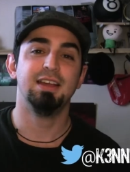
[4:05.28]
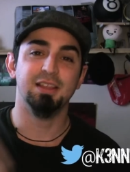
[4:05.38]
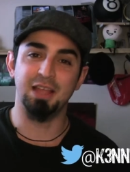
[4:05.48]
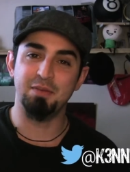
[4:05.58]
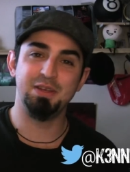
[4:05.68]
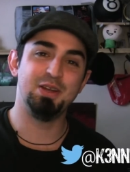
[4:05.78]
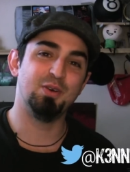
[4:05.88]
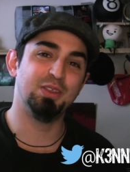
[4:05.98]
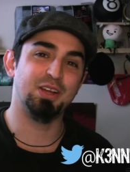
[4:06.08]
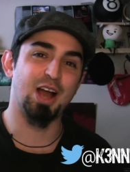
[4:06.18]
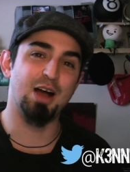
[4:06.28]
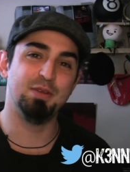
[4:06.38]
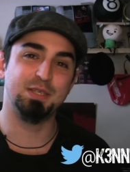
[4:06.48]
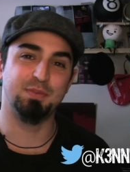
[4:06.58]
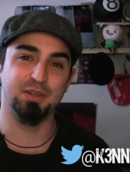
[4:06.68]
let me know in the
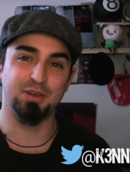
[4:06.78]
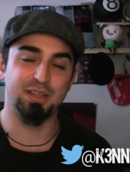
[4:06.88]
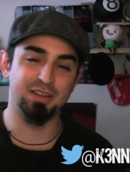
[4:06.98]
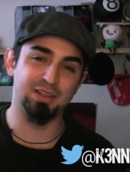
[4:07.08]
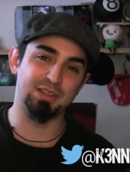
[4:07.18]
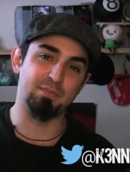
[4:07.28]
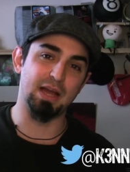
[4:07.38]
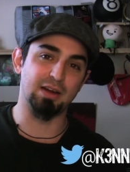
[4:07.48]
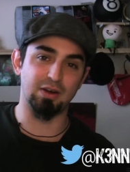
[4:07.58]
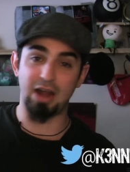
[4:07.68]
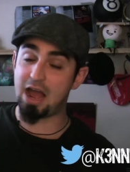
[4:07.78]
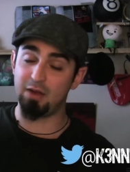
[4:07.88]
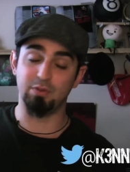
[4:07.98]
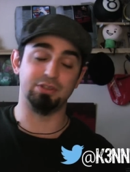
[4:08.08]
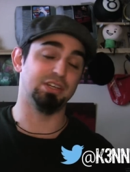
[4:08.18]
comments below that you like the background. I
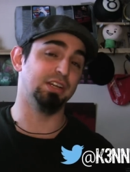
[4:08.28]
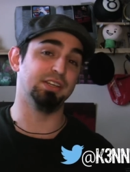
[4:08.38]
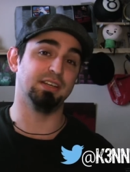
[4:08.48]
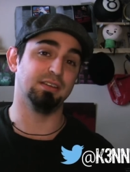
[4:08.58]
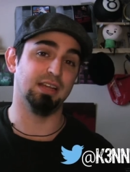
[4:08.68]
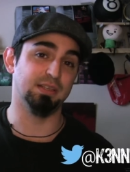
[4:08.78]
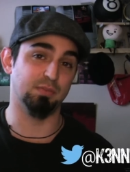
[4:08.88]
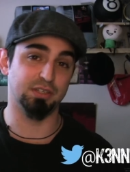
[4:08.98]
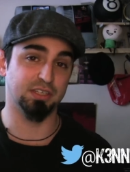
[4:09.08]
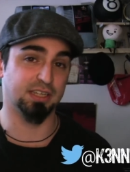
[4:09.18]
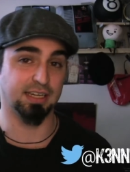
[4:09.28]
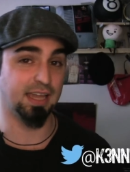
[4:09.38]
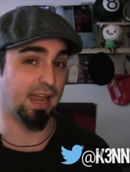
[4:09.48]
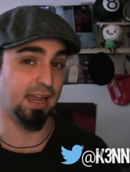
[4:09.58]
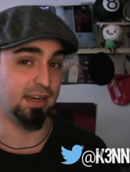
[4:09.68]
will change it as much as I
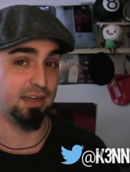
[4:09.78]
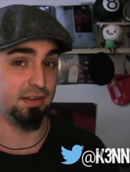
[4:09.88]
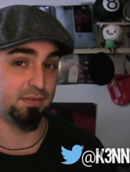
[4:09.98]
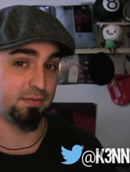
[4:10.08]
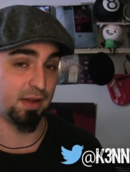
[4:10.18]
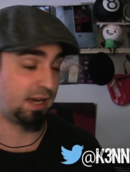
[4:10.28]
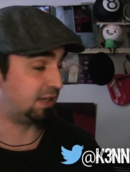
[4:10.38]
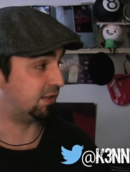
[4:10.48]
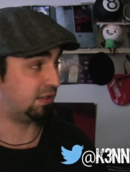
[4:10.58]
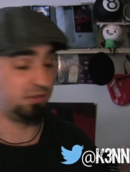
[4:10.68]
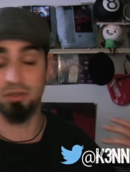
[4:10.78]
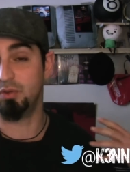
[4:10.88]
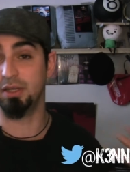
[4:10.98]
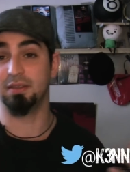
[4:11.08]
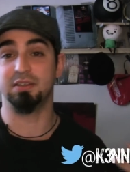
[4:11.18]
can if I continue
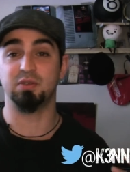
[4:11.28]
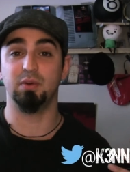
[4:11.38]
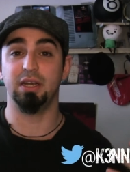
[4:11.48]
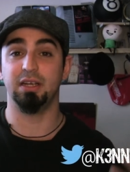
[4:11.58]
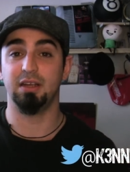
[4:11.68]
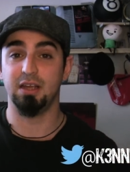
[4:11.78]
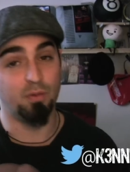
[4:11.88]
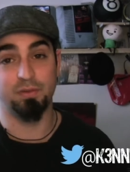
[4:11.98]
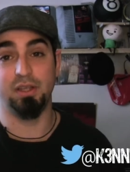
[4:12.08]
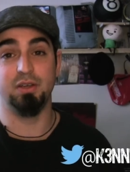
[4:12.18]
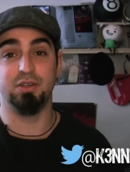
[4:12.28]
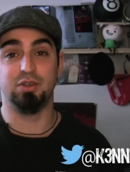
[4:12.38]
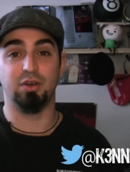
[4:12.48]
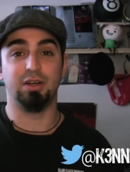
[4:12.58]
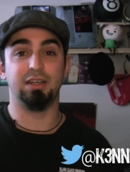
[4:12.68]
doing it this way. Hopefully you
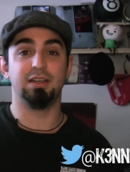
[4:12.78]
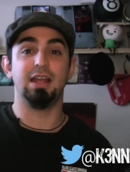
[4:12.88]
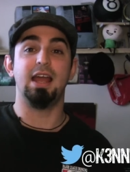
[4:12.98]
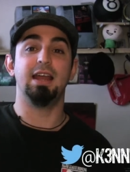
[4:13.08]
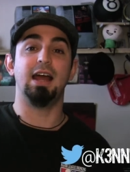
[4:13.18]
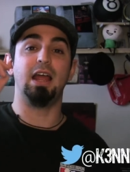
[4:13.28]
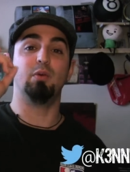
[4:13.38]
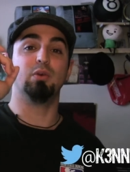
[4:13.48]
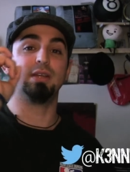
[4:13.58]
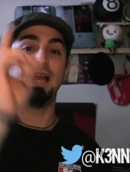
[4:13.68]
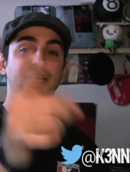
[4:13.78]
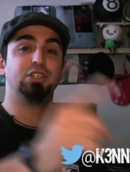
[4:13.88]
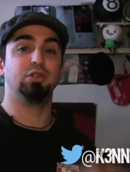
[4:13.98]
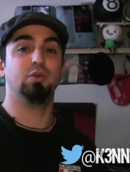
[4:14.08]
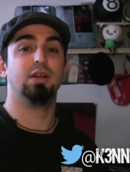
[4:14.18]
enjoyed it, and I will
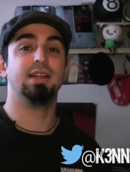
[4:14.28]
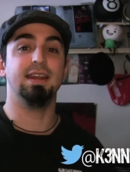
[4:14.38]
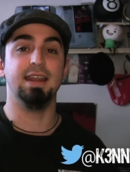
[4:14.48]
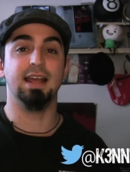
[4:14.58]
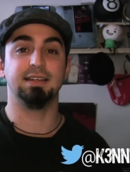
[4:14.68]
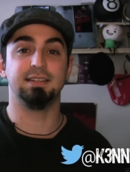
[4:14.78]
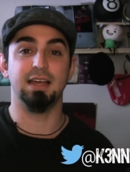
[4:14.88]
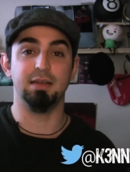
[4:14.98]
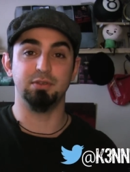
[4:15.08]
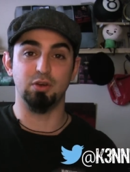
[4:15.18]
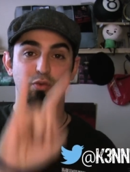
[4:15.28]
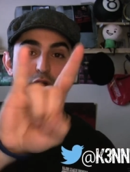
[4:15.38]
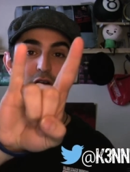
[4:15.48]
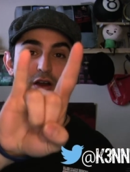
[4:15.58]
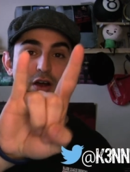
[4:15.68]
catch you next time. So
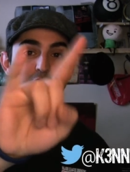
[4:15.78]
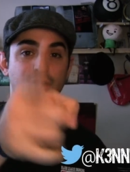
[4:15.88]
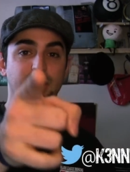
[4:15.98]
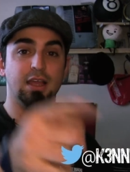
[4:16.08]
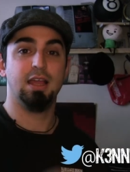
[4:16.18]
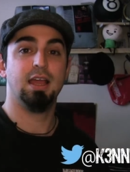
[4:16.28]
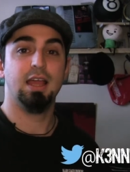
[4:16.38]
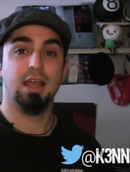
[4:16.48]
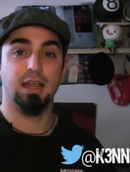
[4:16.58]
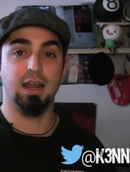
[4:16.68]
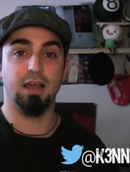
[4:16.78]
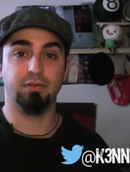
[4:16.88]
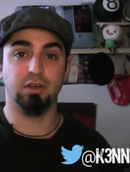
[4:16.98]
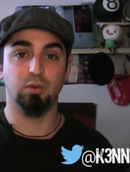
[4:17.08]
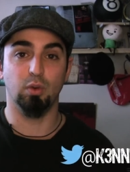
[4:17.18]
rock on and have
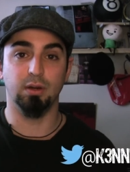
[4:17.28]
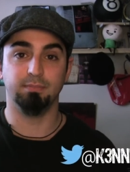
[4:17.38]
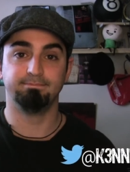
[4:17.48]
a good one.